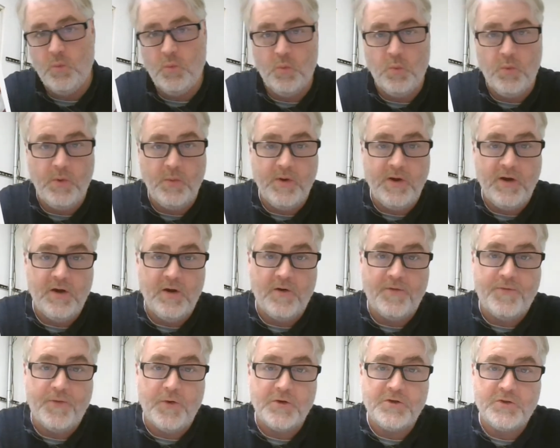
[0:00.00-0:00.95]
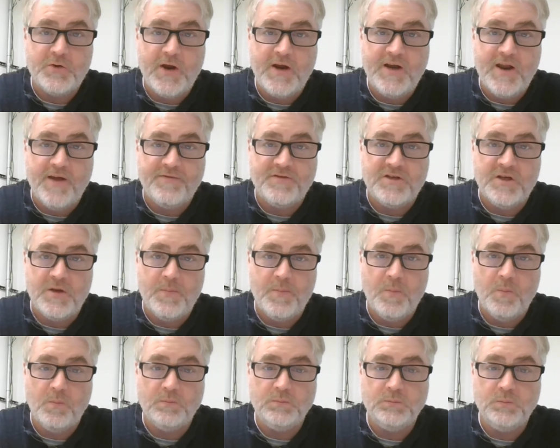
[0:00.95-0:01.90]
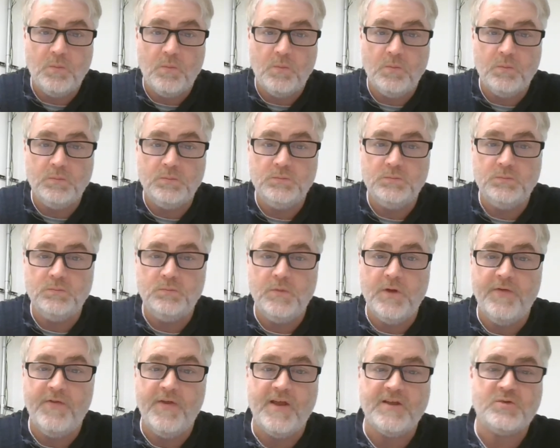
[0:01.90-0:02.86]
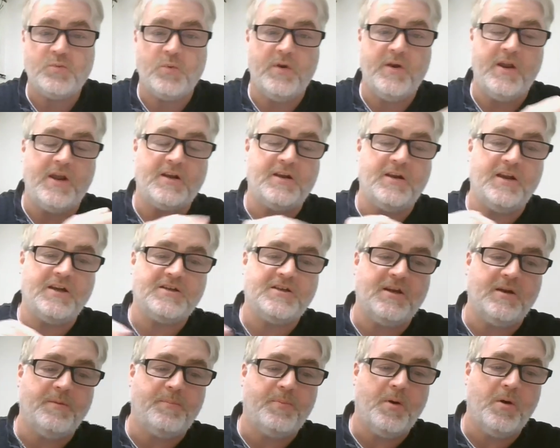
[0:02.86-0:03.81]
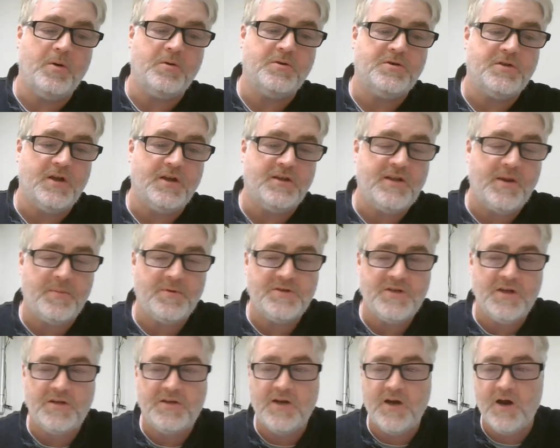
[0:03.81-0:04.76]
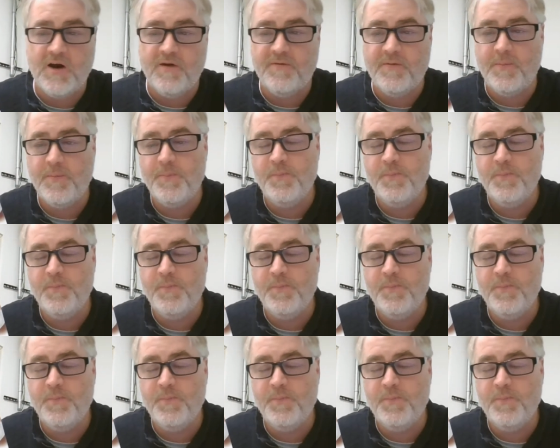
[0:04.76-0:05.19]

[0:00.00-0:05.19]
we went into our first trade deficit, and that's when Nixon imposed a 10% tariff.